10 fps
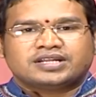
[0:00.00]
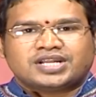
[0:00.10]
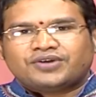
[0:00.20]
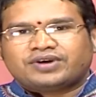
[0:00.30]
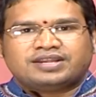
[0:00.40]

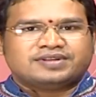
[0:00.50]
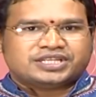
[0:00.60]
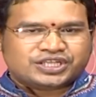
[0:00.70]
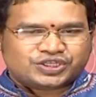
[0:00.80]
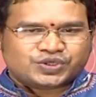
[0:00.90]
Now I will
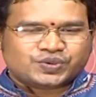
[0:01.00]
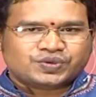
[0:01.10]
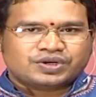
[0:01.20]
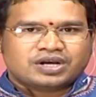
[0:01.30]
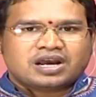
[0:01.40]
teach you
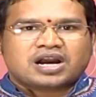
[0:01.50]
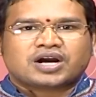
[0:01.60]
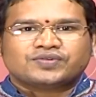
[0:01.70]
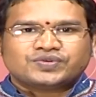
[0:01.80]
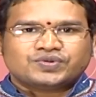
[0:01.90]

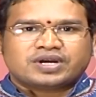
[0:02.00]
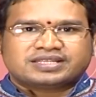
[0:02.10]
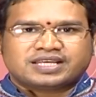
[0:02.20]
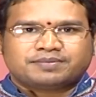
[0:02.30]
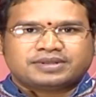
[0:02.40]
how to
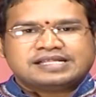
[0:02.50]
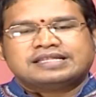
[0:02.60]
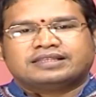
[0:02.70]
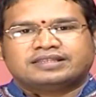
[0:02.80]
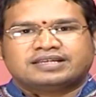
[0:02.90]
assemble
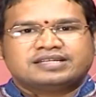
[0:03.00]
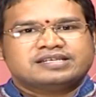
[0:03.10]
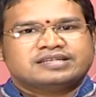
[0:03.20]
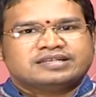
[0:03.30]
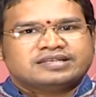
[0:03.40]
the
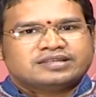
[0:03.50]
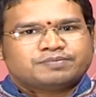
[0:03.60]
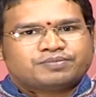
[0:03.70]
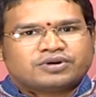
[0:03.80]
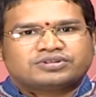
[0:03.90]

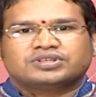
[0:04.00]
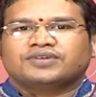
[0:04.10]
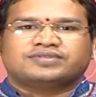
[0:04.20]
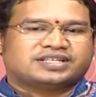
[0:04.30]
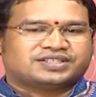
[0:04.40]
parts of
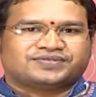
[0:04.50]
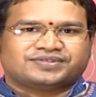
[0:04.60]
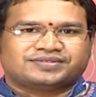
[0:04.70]
saxophone.